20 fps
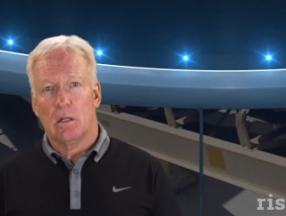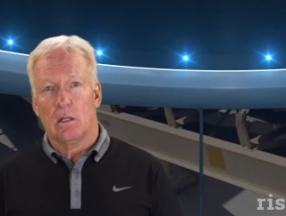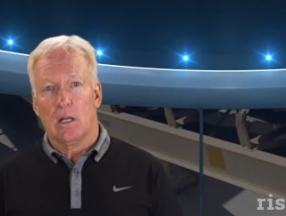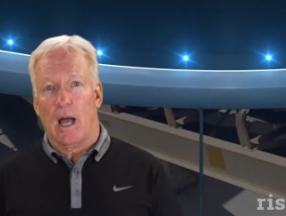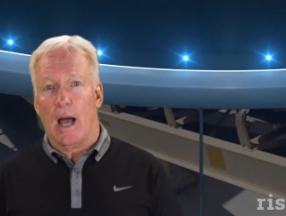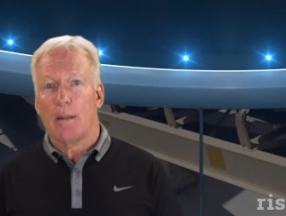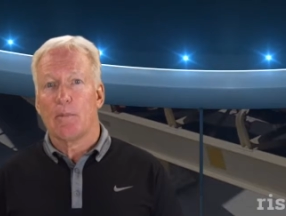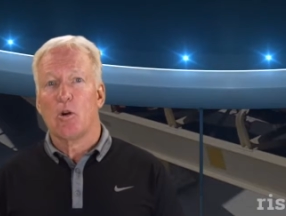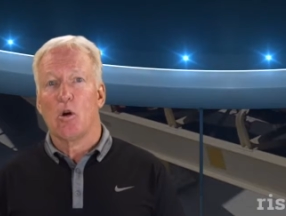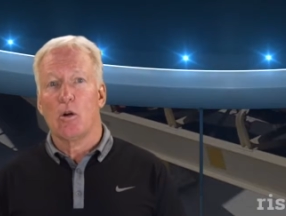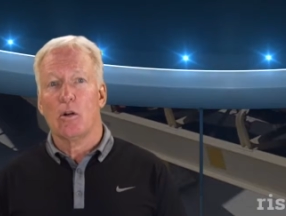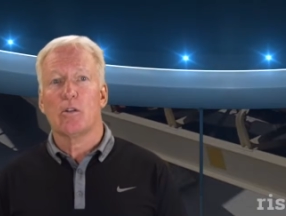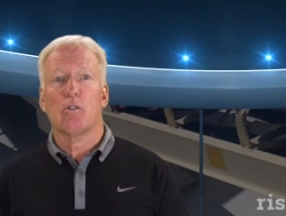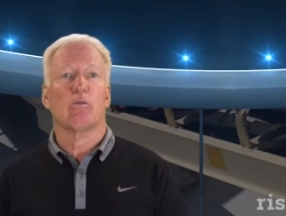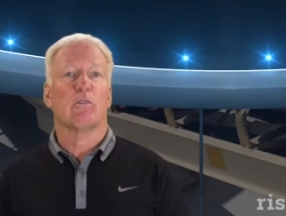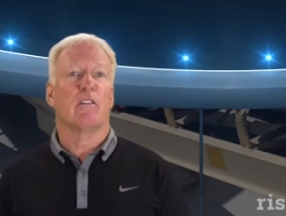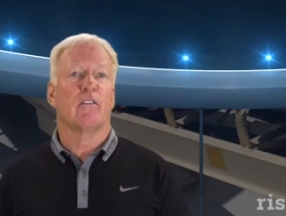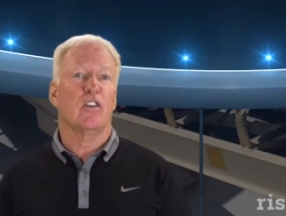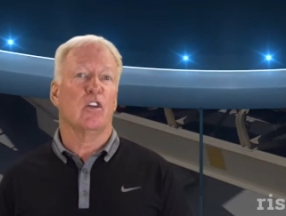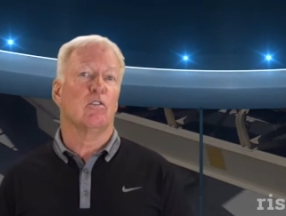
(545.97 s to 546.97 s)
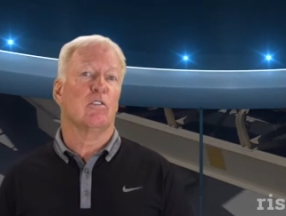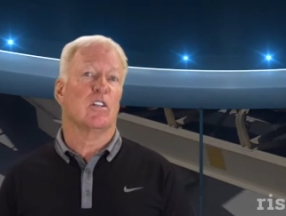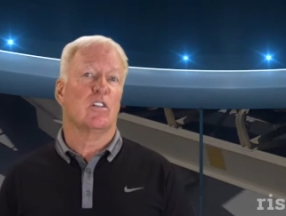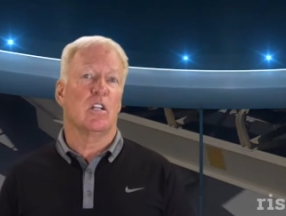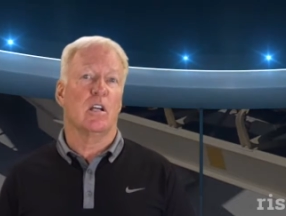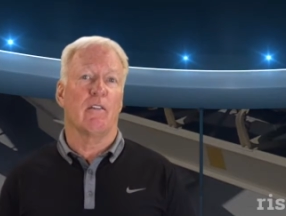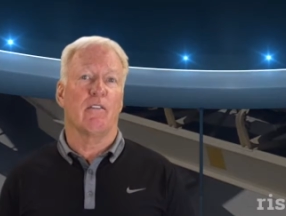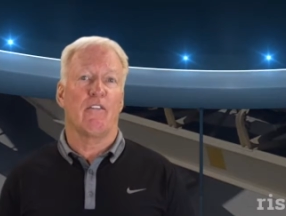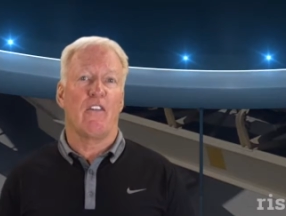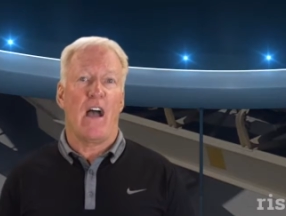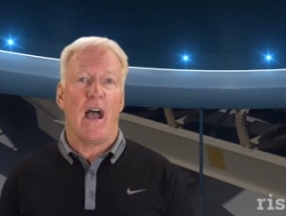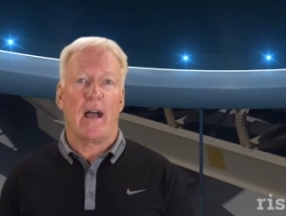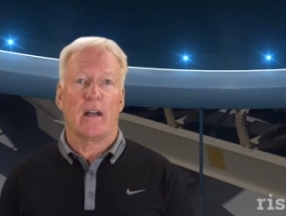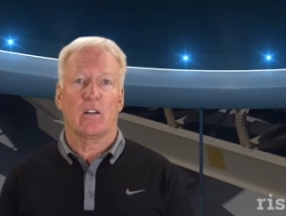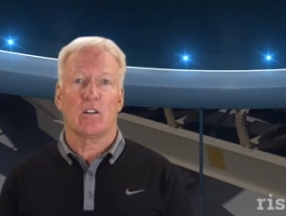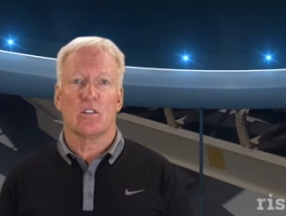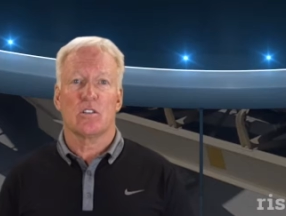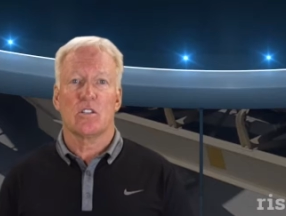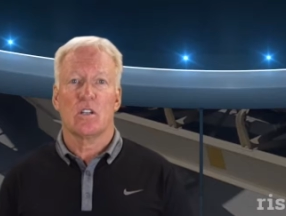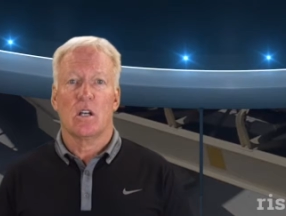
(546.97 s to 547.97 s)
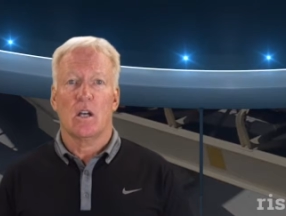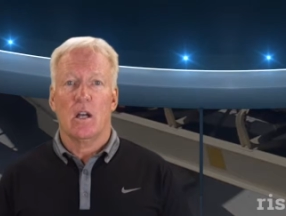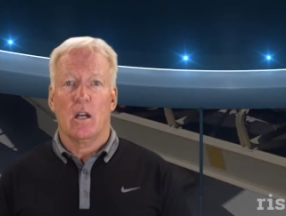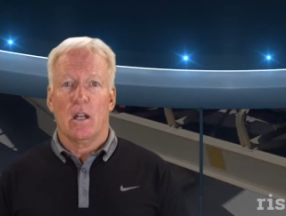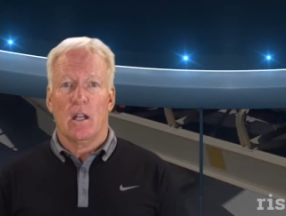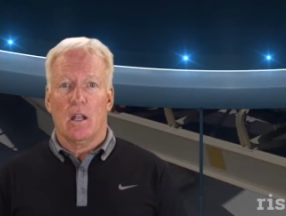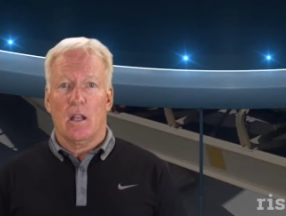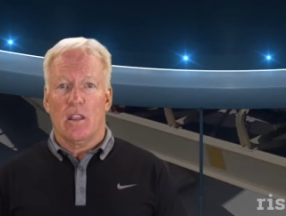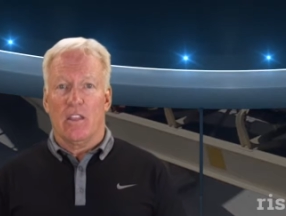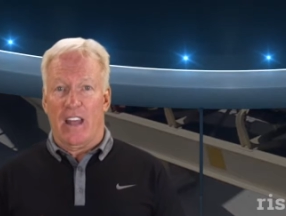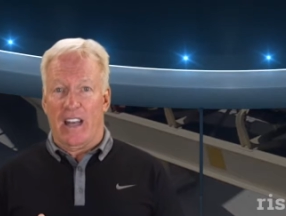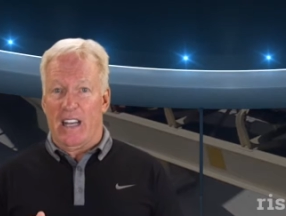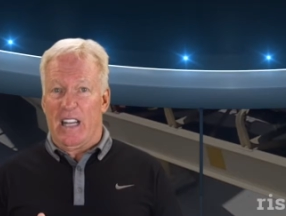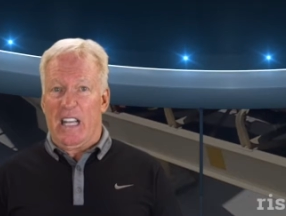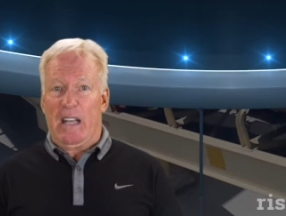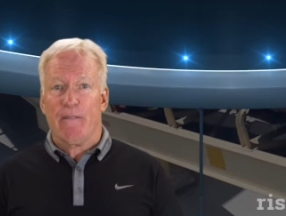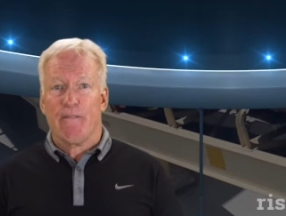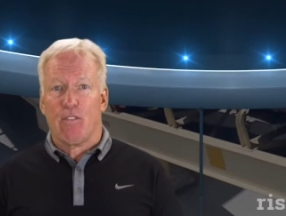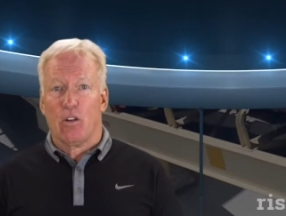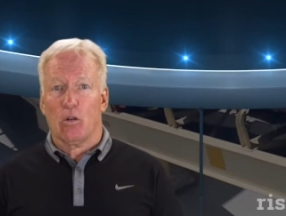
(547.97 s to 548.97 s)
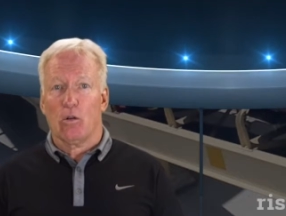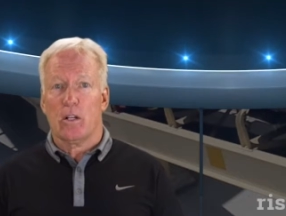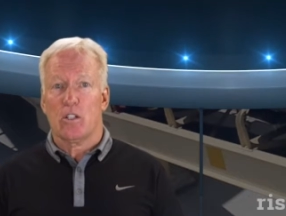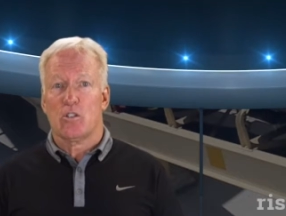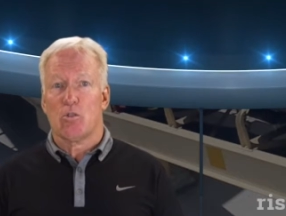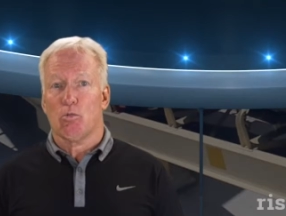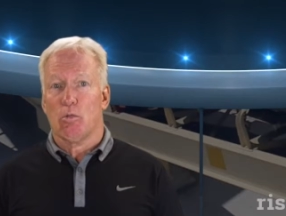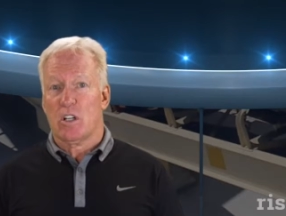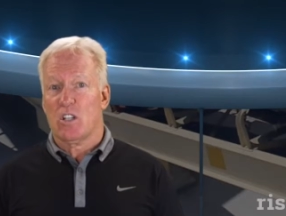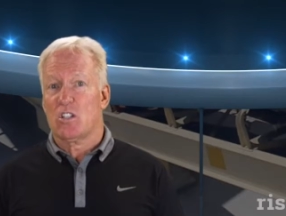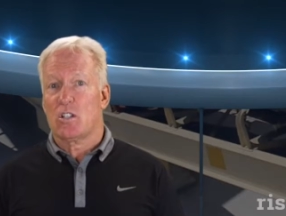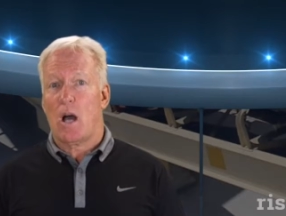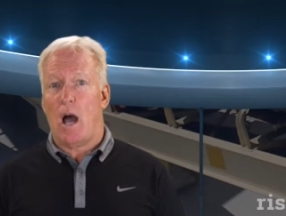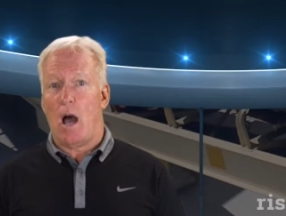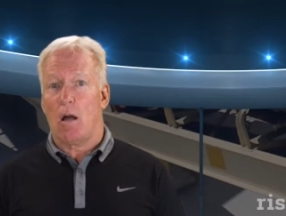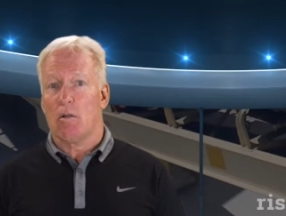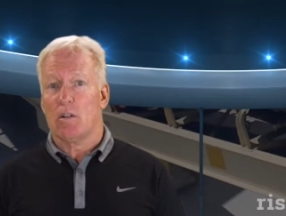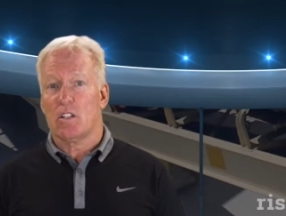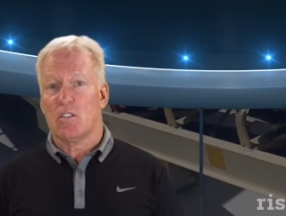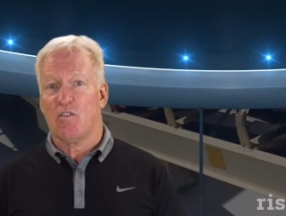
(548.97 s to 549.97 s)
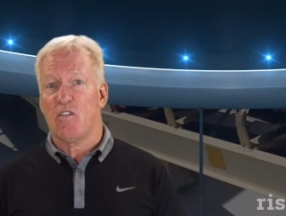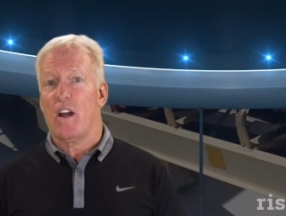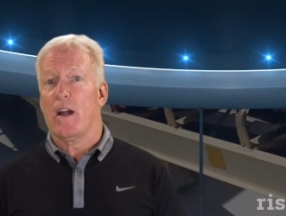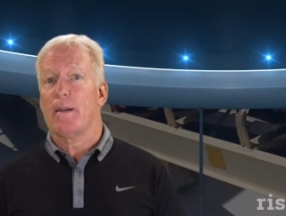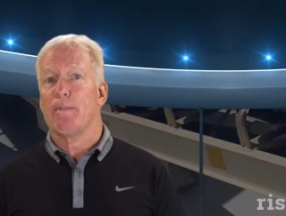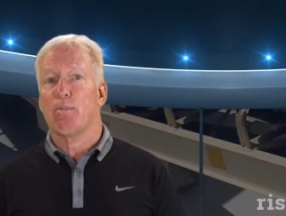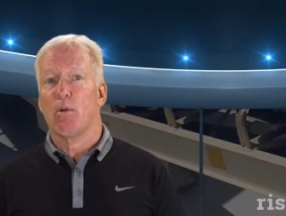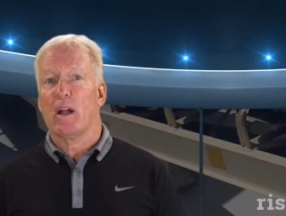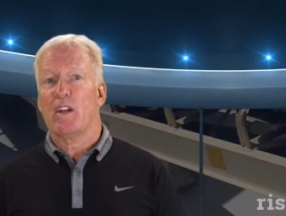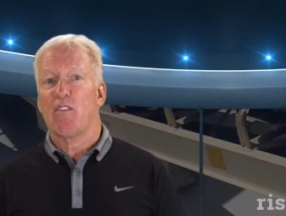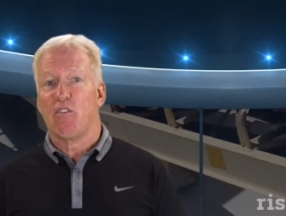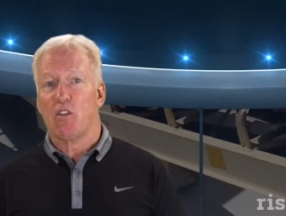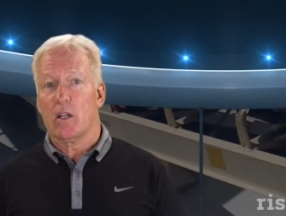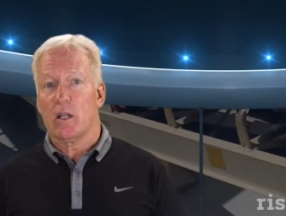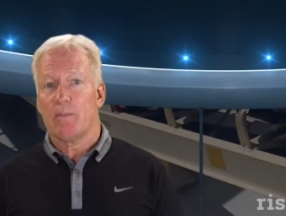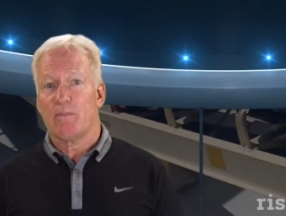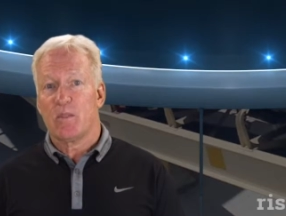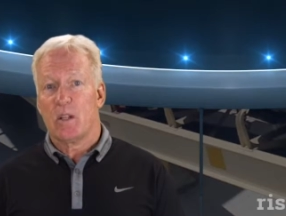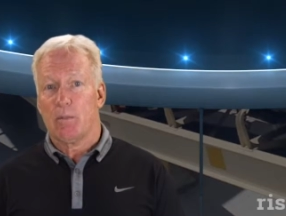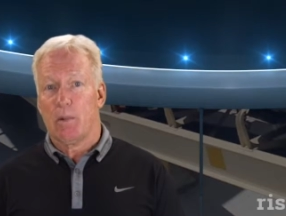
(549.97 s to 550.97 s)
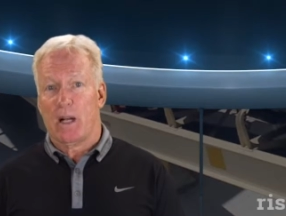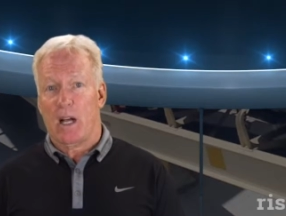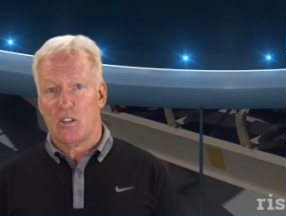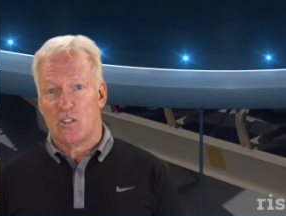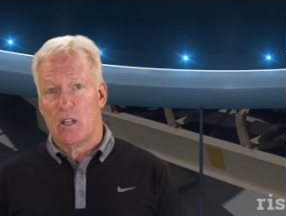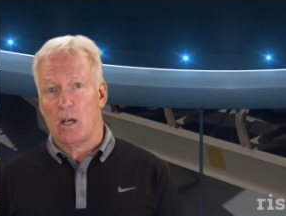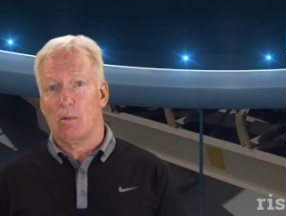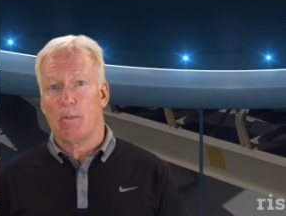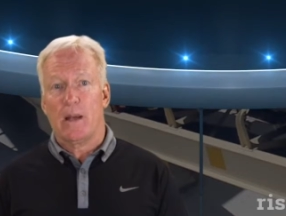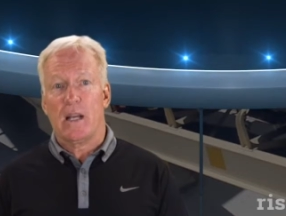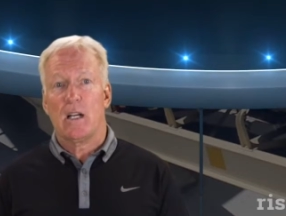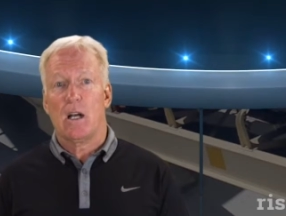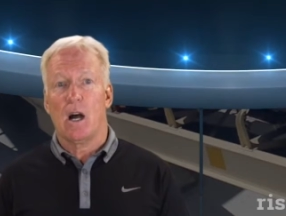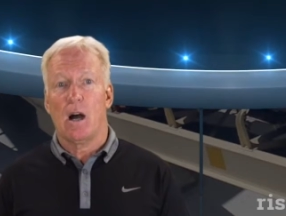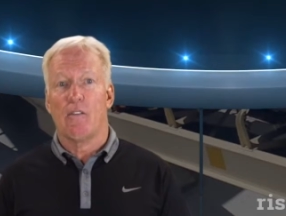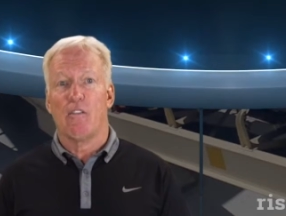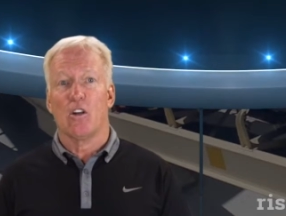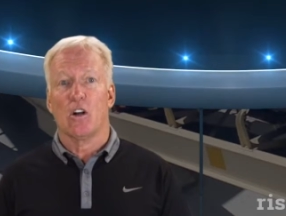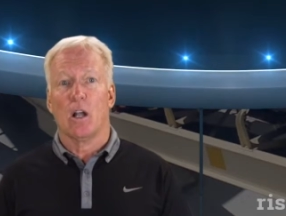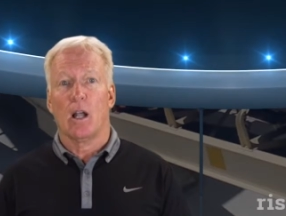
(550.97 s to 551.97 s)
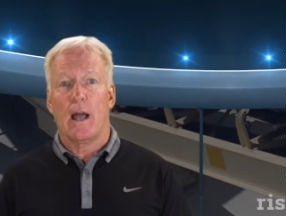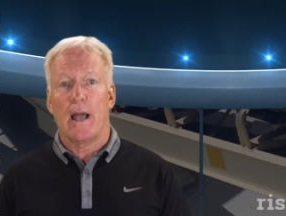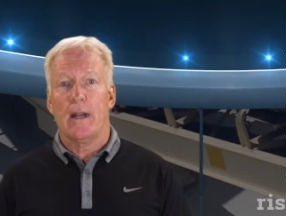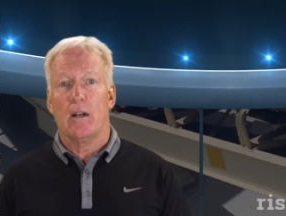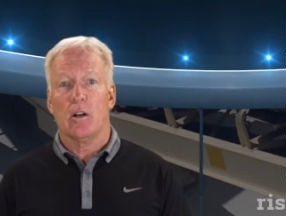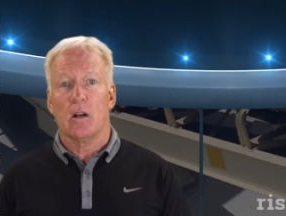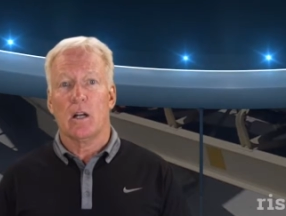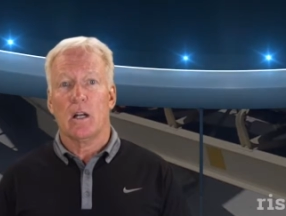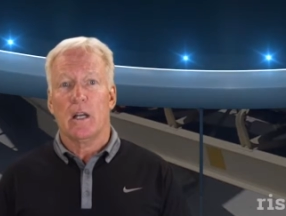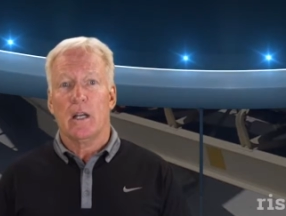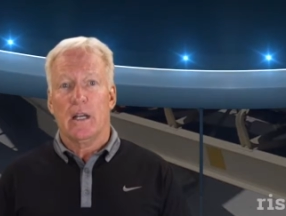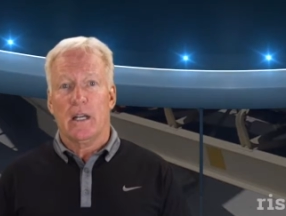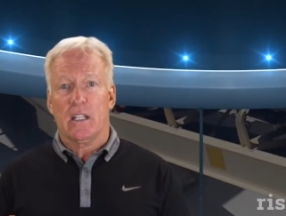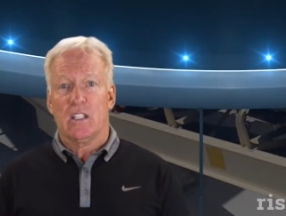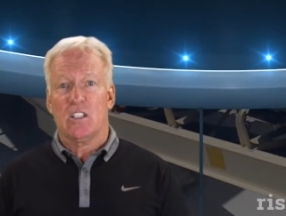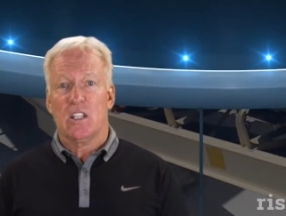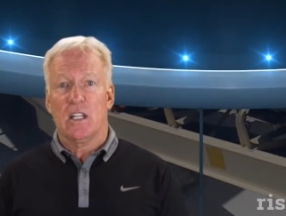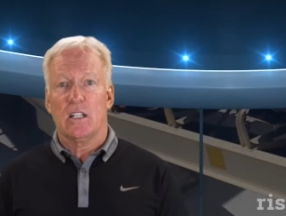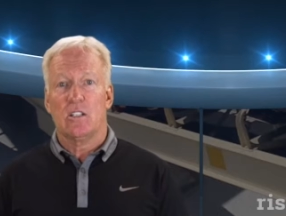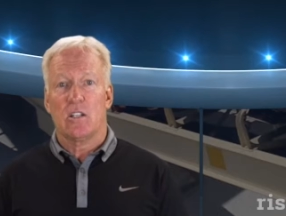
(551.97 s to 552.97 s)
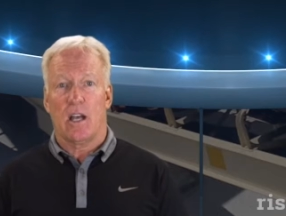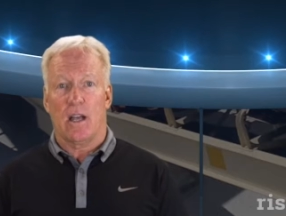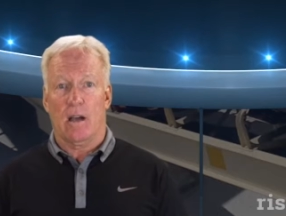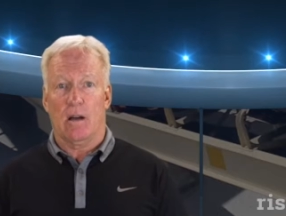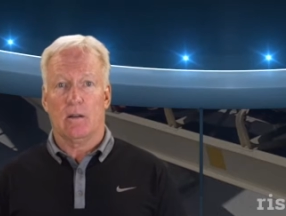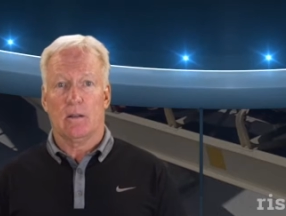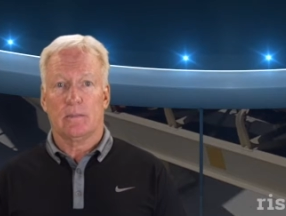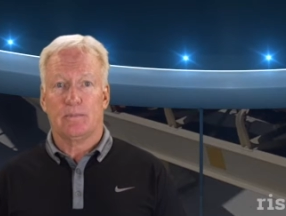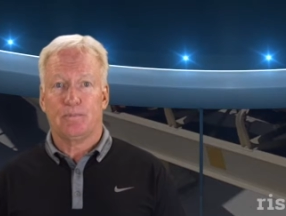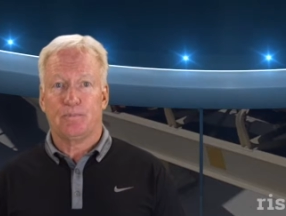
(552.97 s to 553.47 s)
Now, I'm going to review the 10 factors that influence risk tolerance very briefly because they'll be covered later in detail.